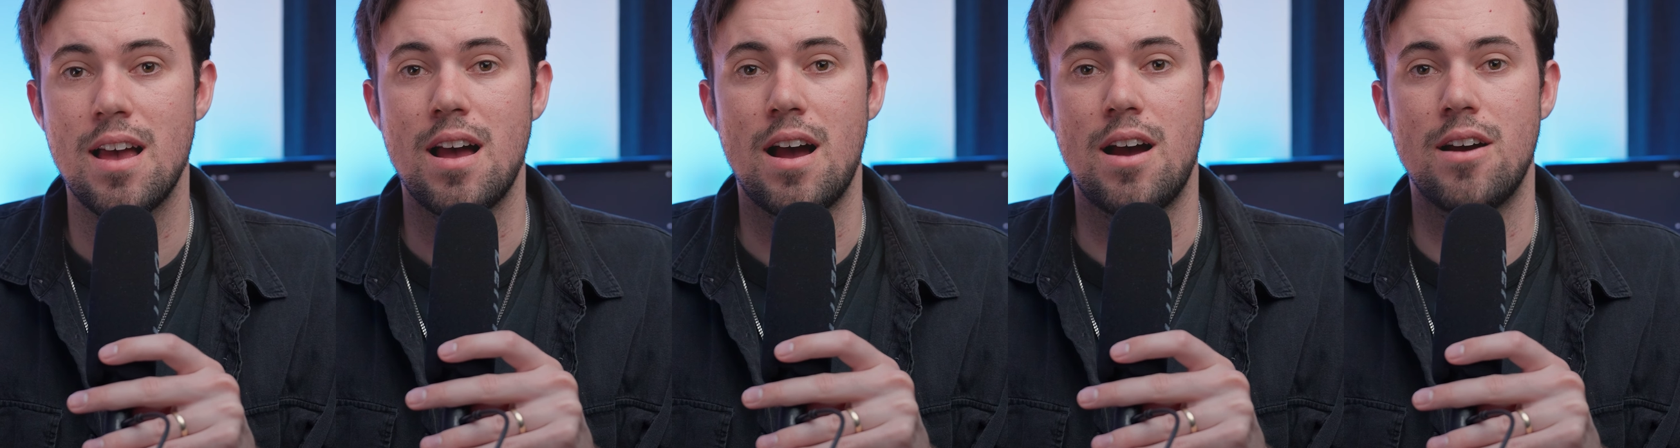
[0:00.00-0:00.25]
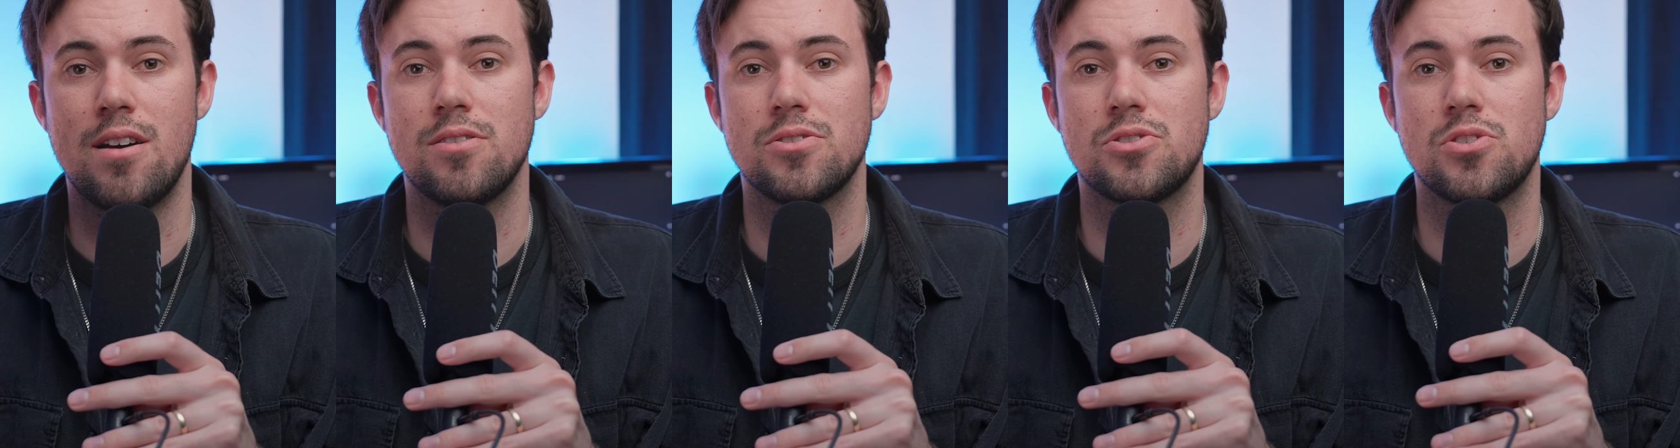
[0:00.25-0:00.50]

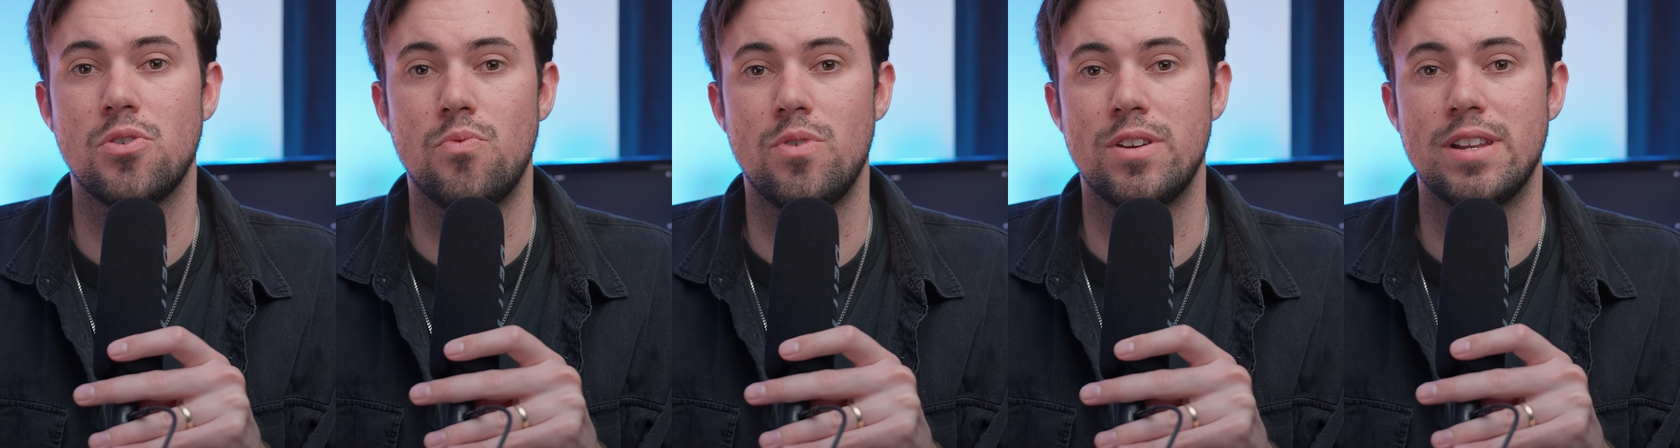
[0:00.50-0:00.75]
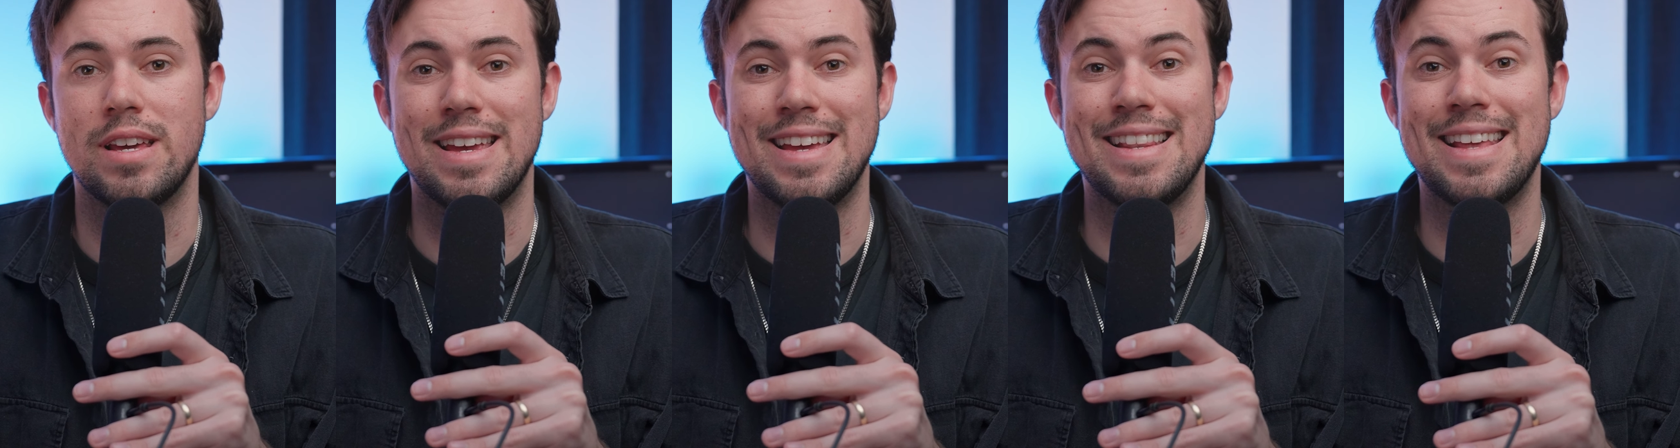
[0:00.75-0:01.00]
I also
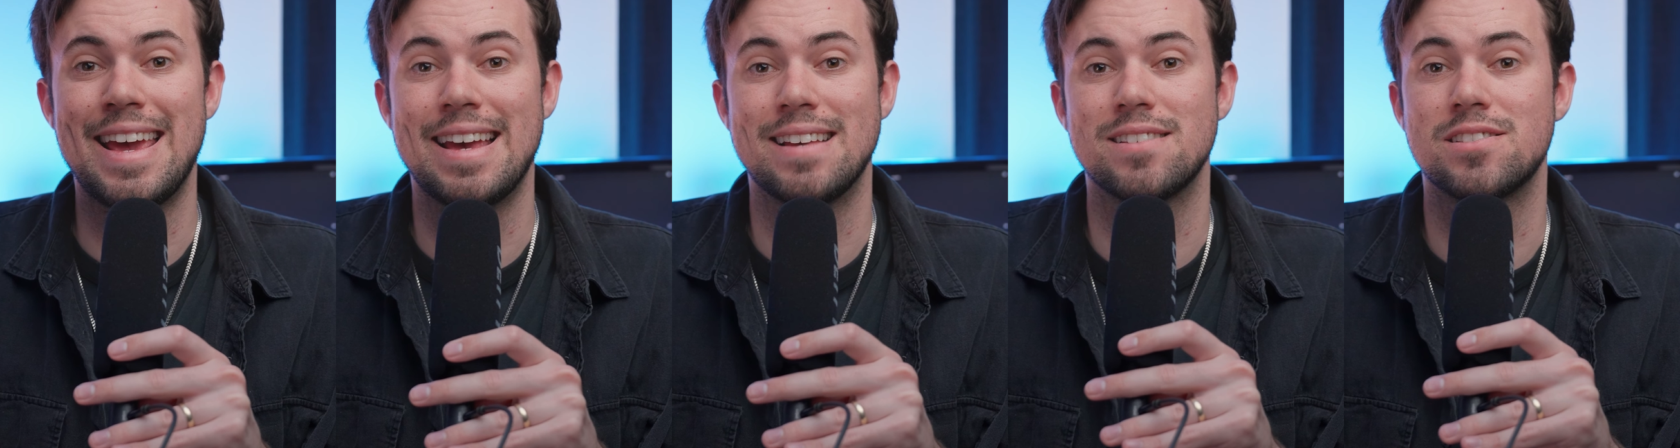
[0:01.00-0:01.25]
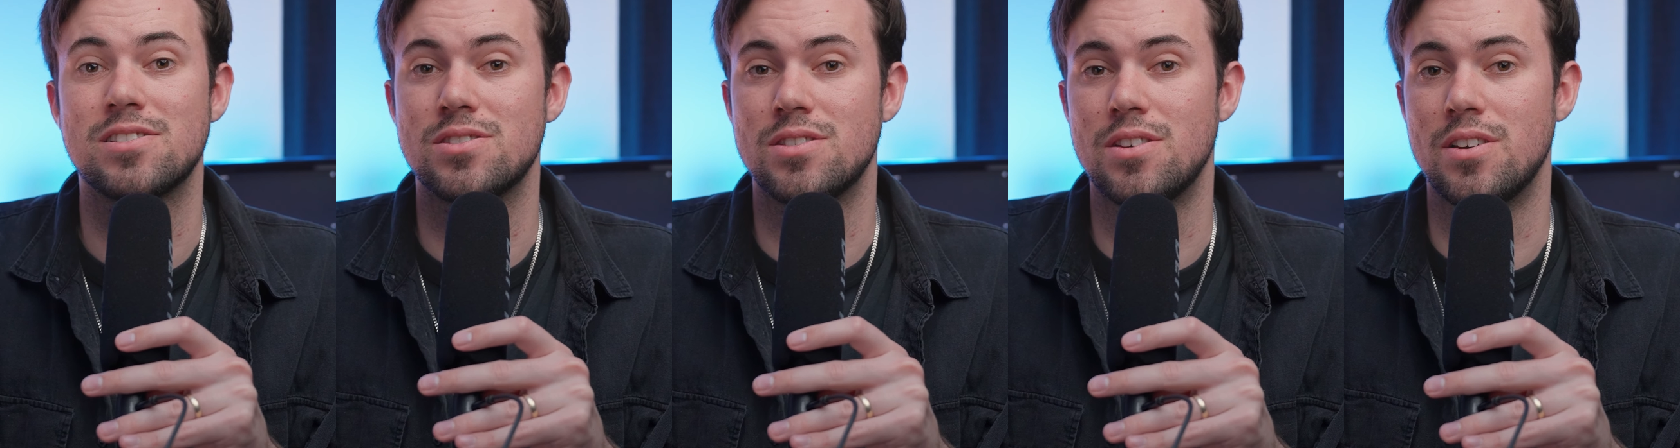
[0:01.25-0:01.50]
want to
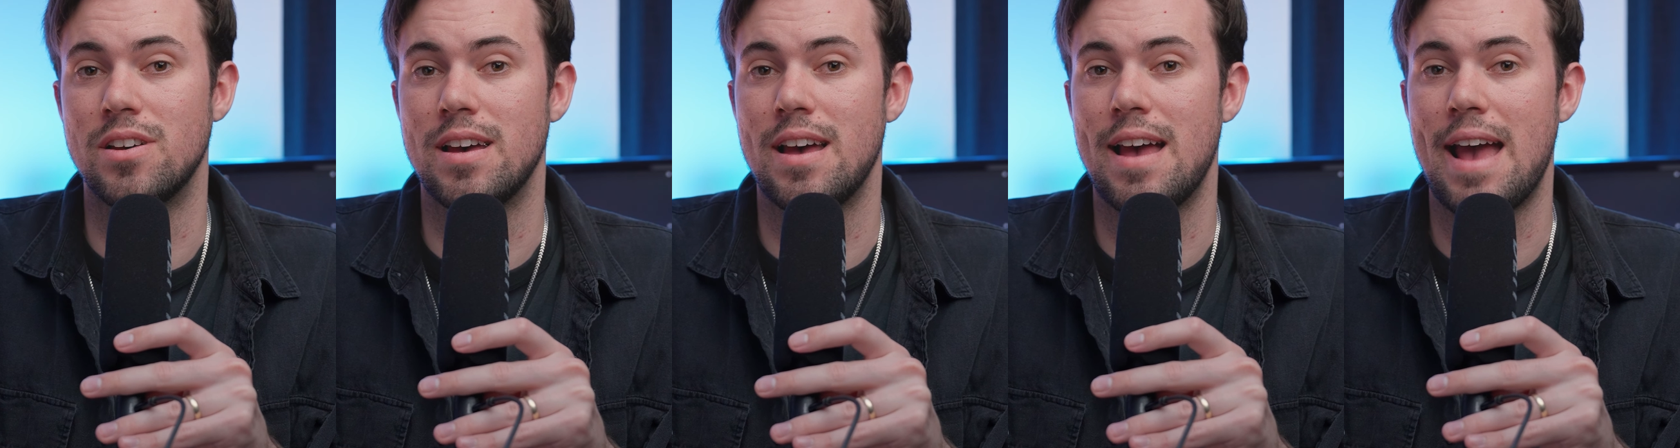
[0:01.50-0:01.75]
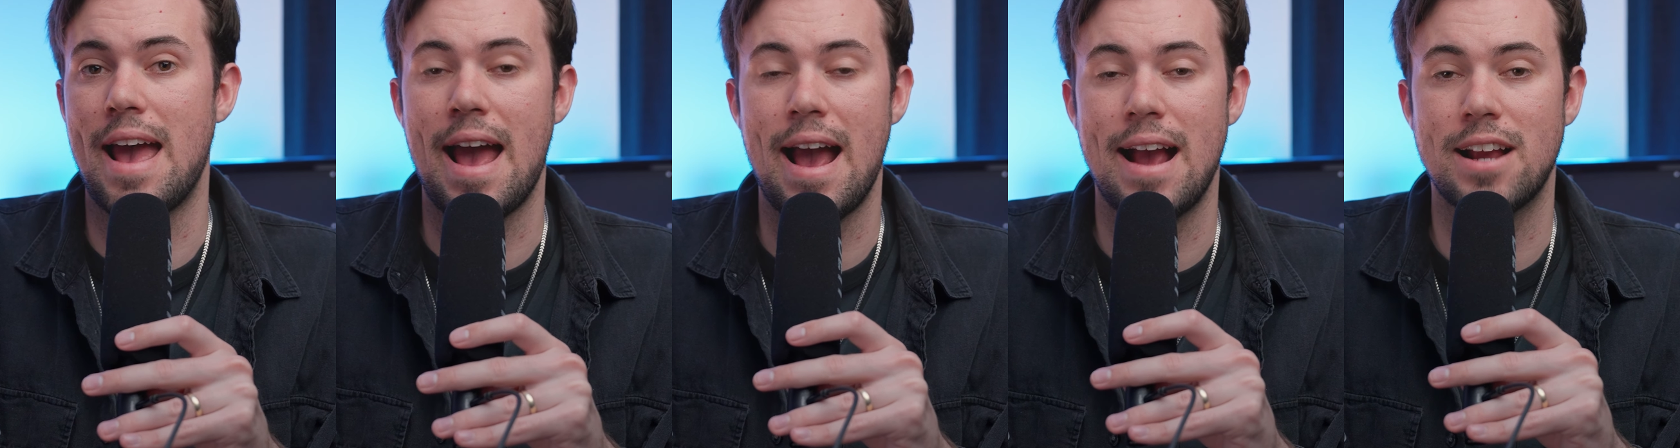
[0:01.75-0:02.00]
enhance the
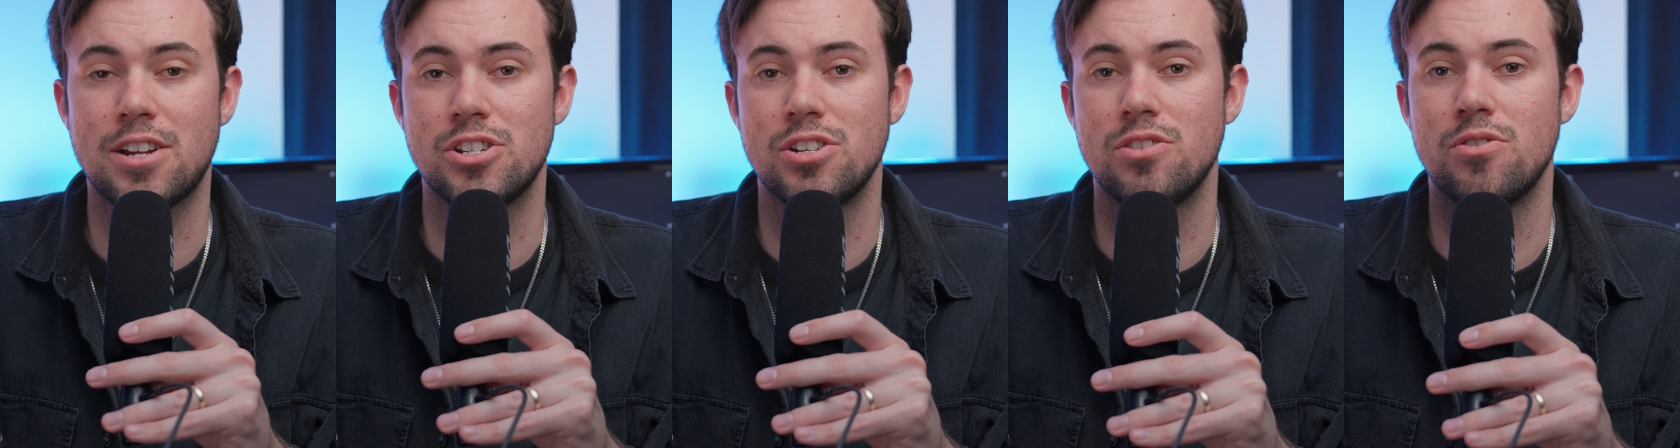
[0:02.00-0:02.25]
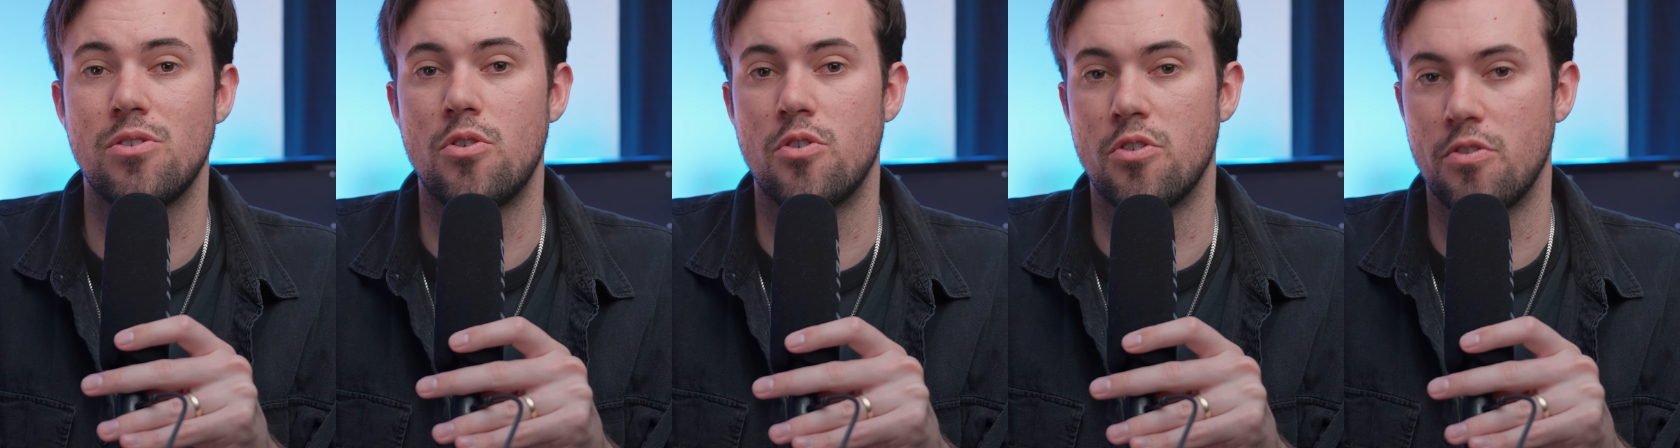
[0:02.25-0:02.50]

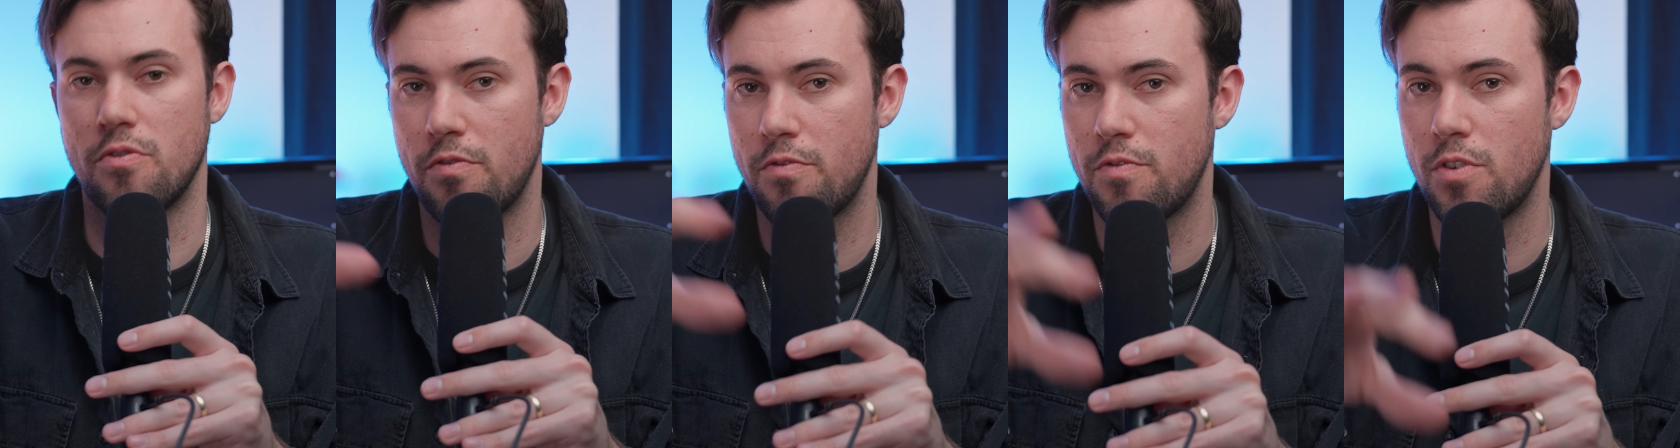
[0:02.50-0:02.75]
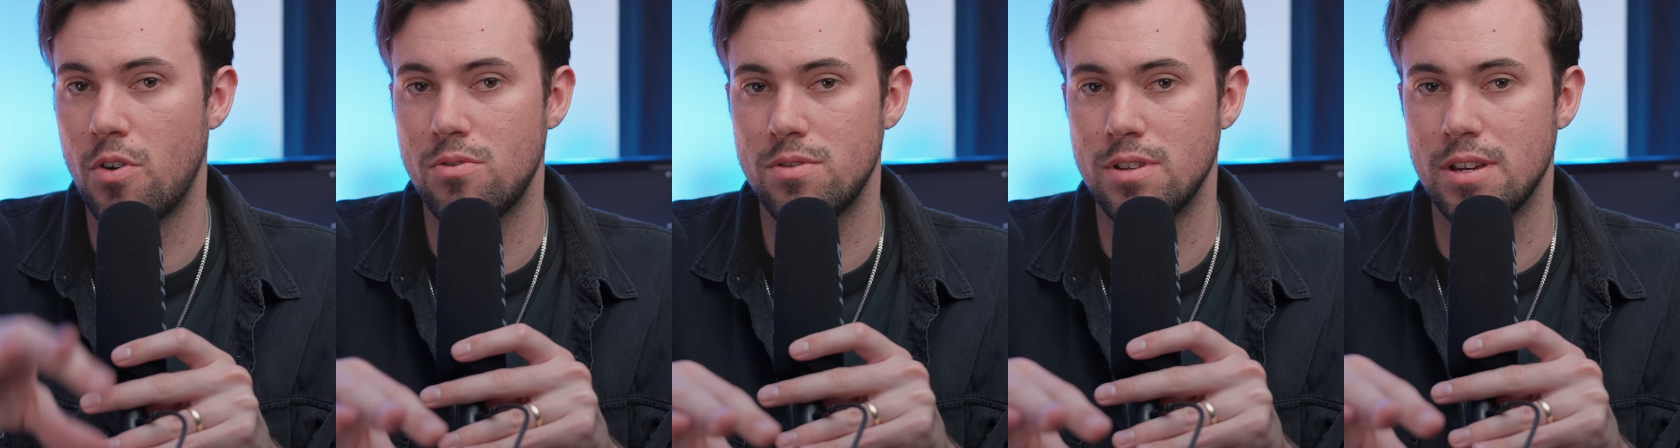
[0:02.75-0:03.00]
action or
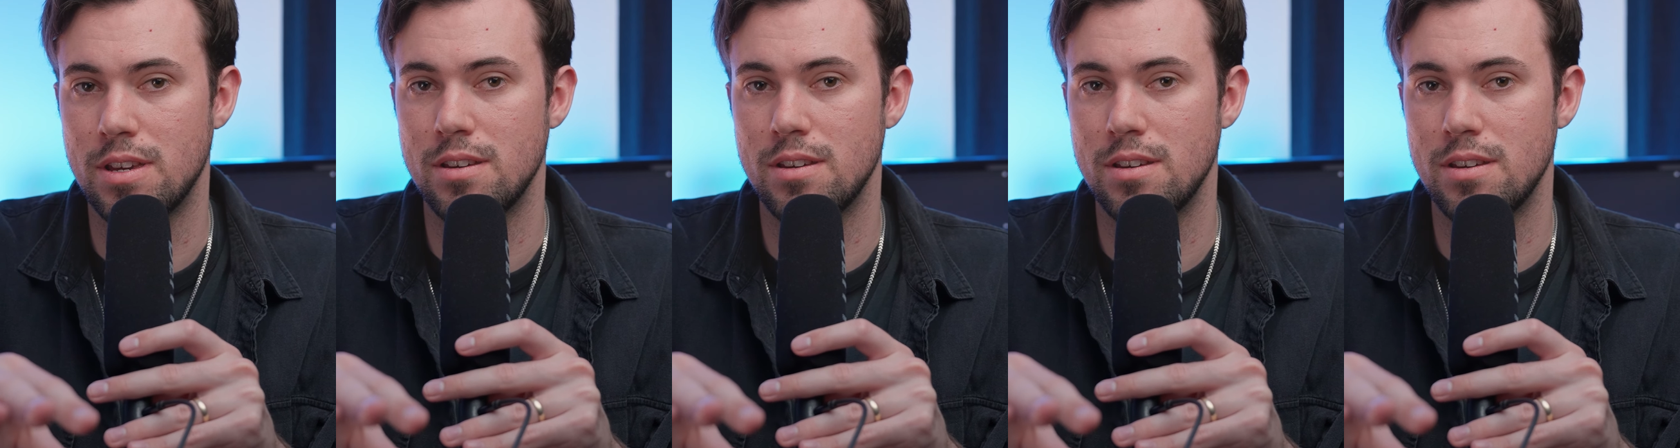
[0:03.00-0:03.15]
foley